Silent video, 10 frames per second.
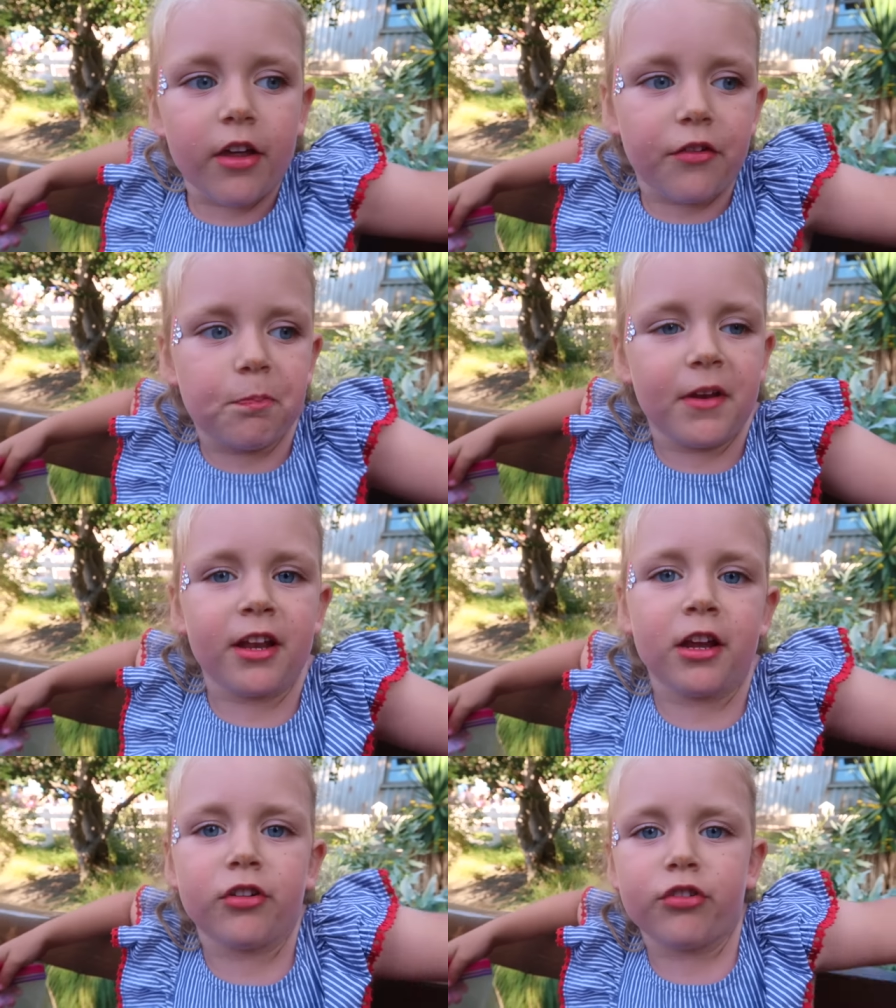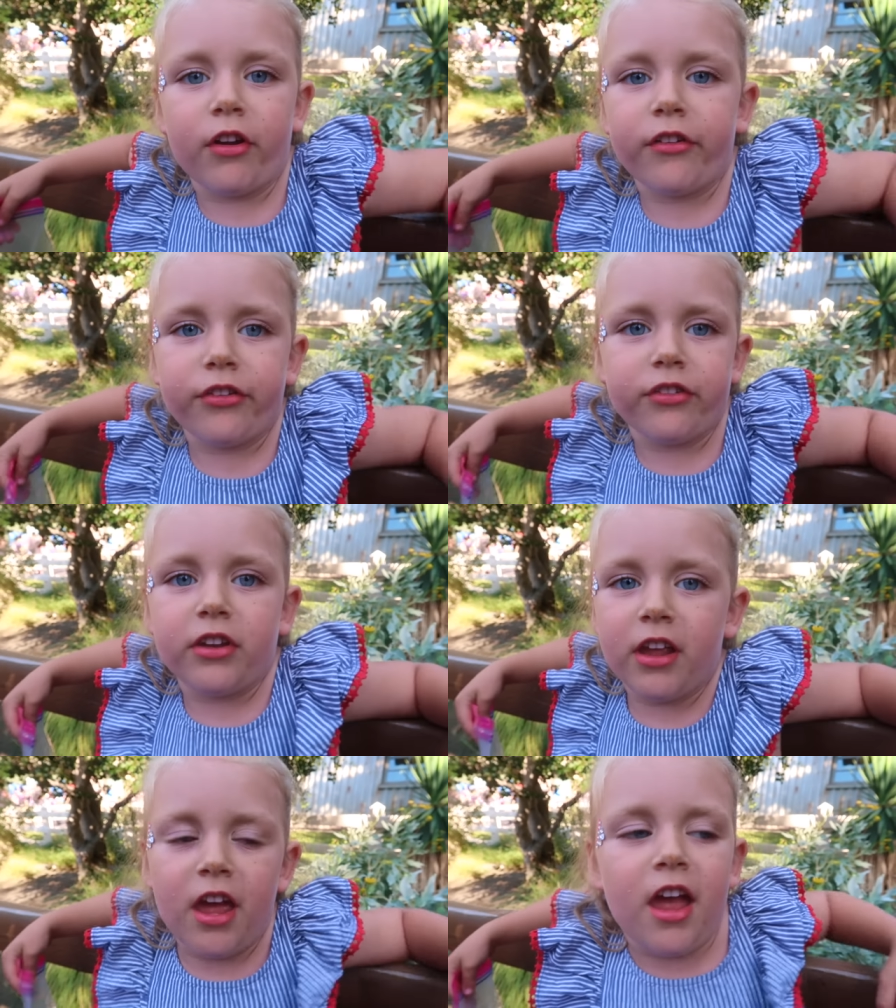a spinning dress,
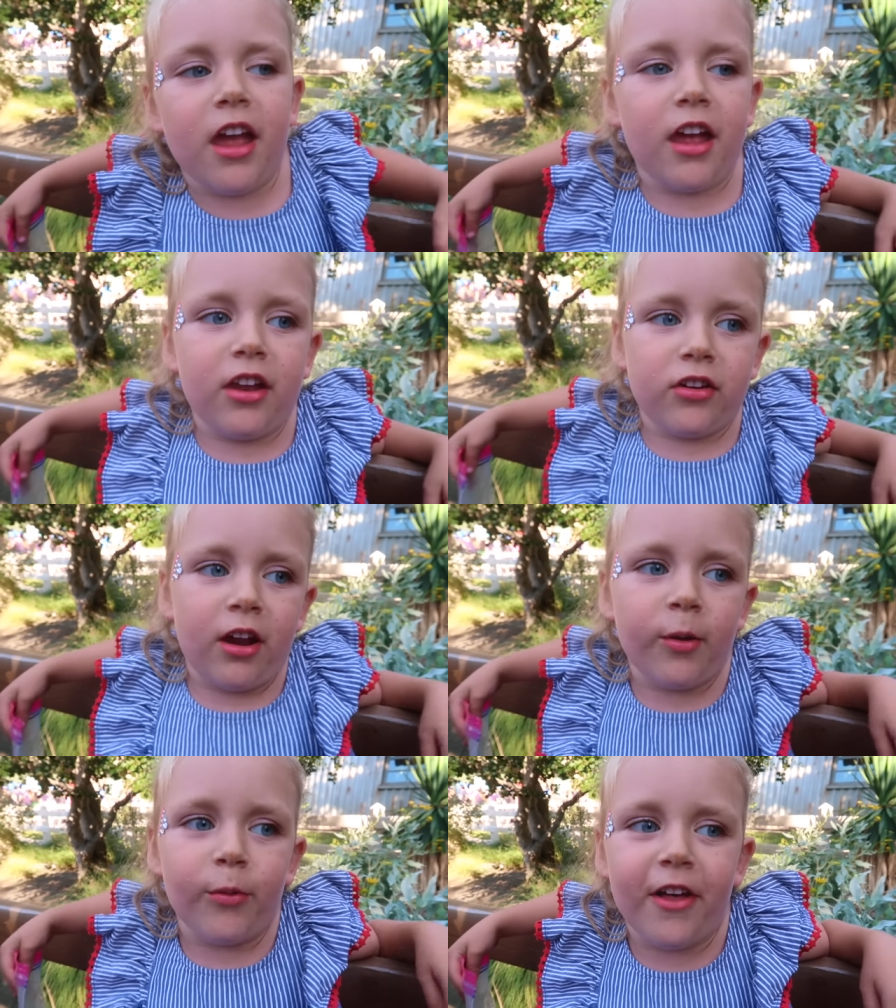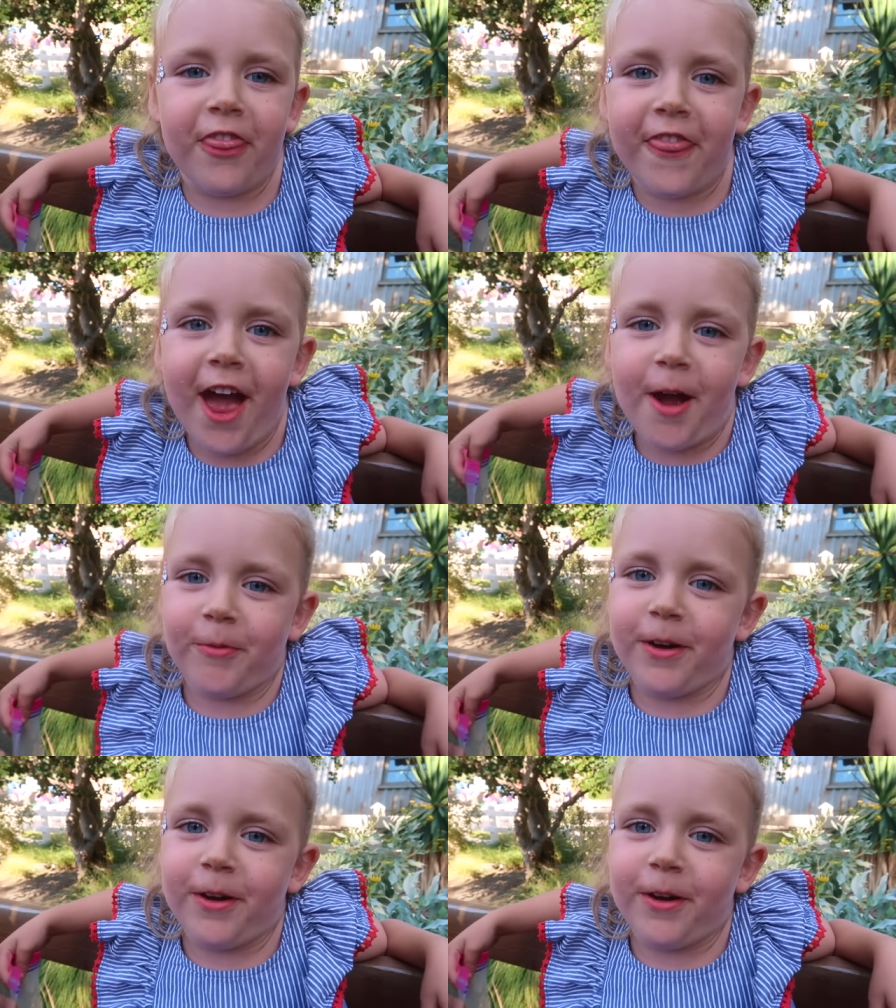and I want that